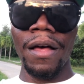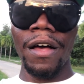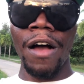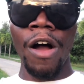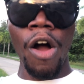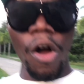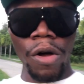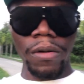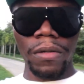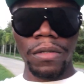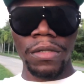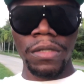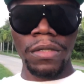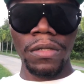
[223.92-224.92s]
a
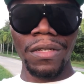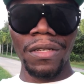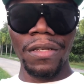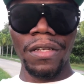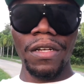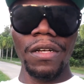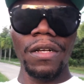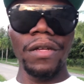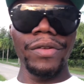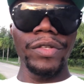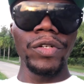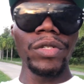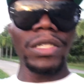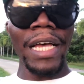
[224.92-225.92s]
hoax,
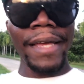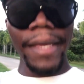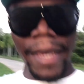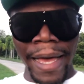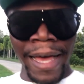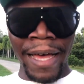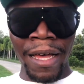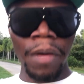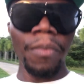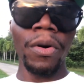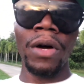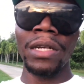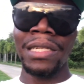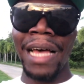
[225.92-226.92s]
you'll say, yeah,
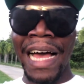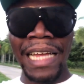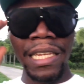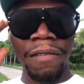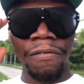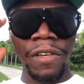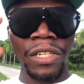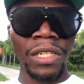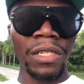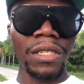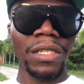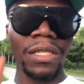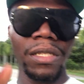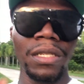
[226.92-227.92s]
because I had the vision
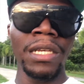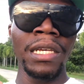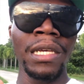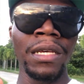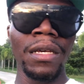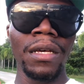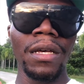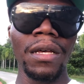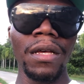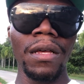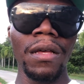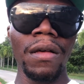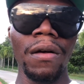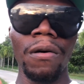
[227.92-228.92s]
to see
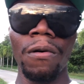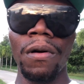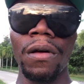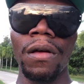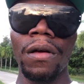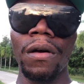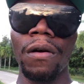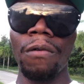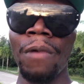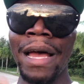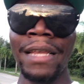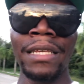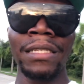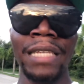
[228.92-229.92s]

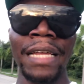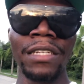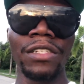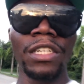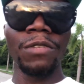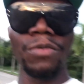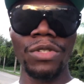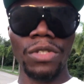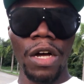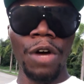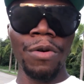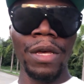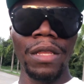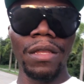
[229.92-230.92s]
where this energy was
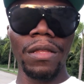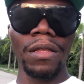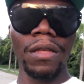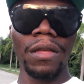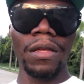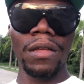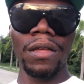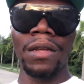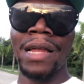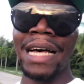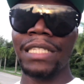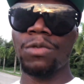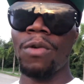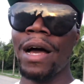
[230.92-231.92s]
going.
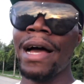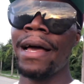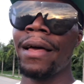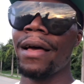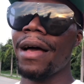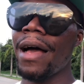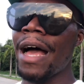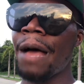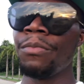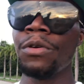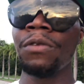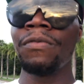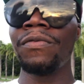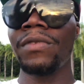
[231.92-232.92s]
That's why I
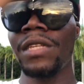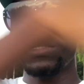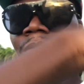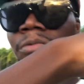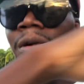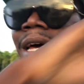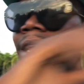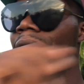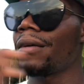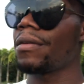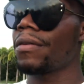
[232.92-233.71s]
moved this way.